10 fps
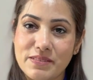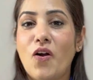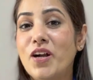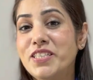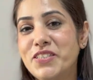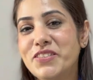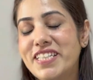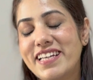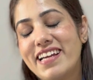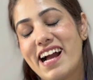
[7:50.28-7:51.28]
or you
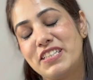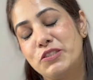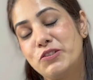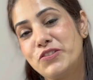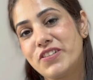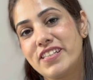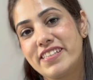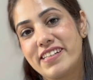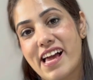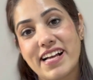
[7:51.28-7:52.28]
say I usually
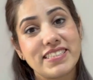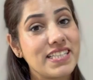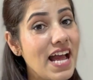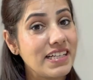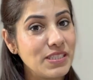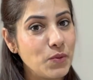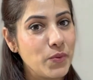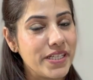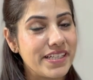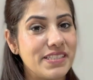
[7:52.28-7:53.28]
relax at the
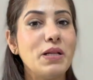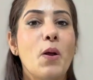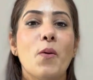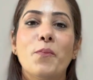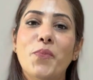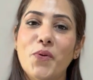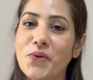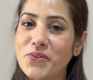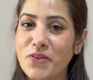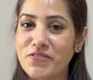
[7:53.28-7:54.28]
weekend,
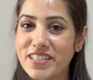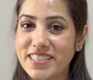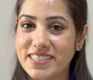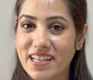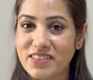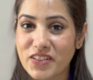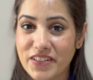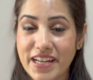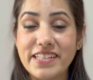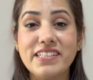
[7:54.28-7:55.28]
both of these are
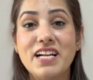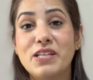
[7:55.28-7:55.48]
correct.